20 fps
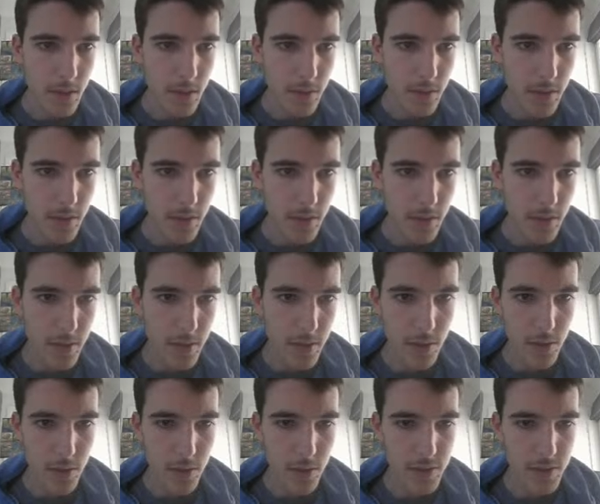Yeah, the
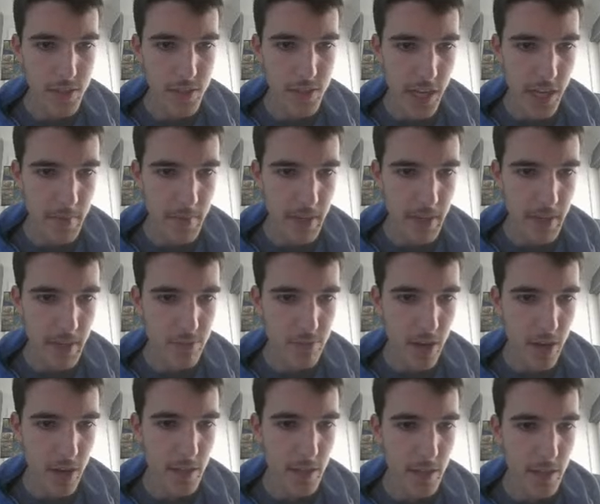horse that J-Max
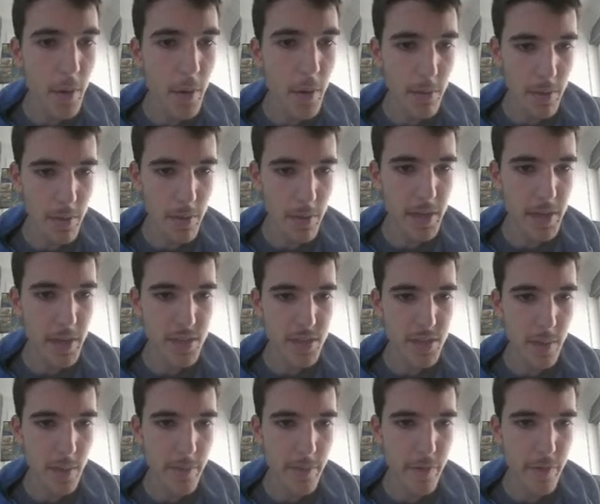riding will probably be on
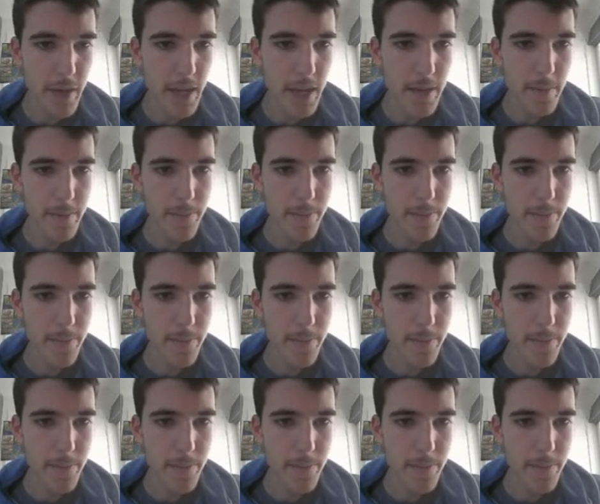top for me.